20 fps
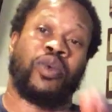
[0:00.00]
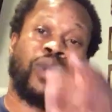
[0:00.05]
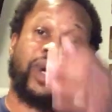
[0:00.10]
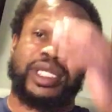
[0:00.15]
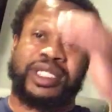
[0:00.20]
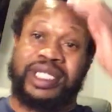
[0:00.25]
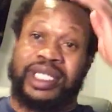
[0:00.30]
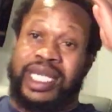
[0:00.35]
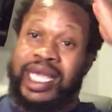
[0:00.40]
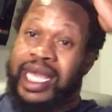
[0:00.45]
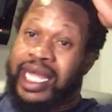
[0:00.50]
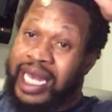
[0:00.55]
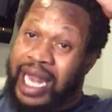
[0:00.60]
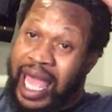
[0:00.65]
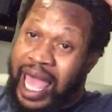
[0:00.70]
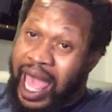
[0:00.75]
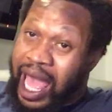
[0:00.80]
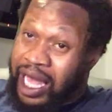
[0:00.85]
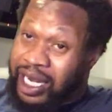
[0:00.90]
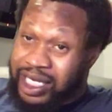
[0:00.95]
Once again,
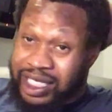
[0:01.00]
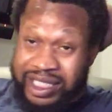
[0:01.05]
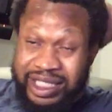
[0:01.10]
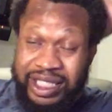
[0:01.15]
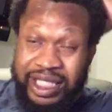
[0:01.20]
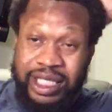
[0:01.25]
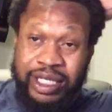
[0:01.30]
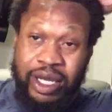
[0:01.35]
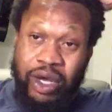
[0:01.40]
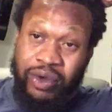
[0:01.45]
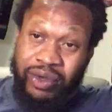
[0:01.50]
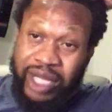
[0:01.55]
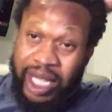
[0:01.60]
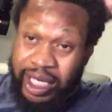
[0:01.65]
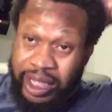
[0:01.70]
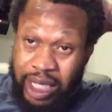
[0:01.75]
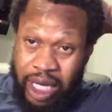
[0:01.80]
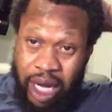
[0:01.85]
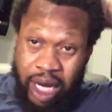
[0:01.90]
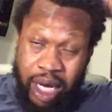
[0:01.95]
how did she know
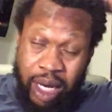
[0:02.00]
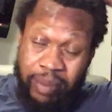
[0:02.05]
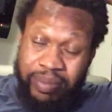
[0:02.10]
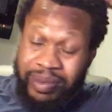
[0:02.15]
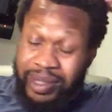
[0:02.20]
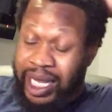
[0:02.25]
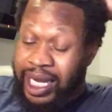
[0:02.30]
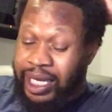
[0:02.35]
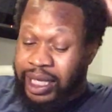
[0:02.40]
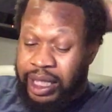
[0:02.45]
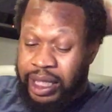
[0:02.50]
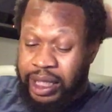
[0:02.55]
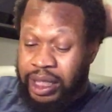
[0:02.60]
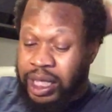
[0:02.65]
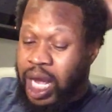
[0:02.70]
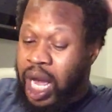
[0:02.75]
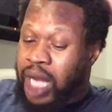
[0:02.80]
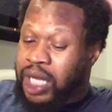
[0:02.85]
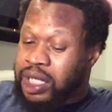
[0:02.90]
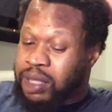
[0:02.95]
that the updated
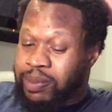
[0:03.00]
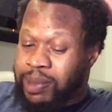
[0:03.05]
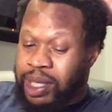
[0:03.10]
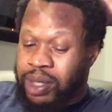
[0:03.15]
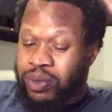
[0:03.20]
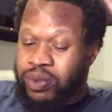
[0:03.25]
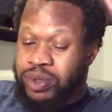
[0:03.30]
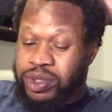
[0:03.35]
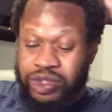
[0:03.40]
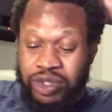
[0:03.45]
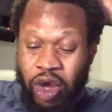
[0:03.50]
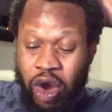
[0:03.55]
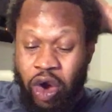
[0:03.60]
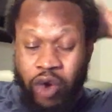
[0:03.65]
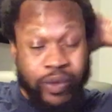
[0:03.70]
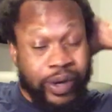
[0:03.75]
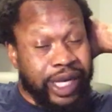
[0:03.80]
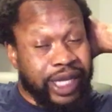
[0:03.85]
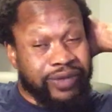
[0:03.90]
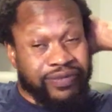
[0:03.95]
document was
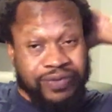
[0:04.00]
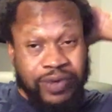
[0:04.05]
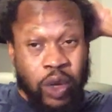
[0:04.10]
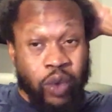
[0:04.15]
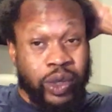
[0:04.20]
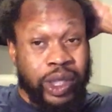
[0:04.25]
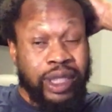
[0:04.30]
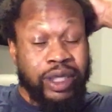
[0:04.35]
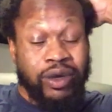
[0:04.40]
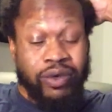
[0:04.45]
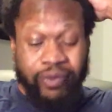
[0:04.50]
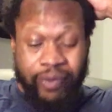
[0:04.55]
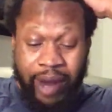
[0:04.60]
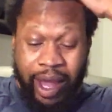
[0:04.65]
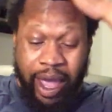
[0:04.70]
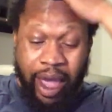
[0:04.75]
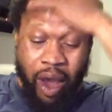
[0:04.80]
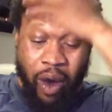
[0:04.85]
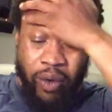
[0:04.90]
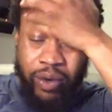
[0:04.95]
already floating
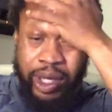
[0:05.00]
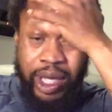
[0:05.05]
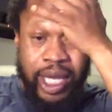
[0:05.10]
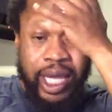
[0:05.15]
around?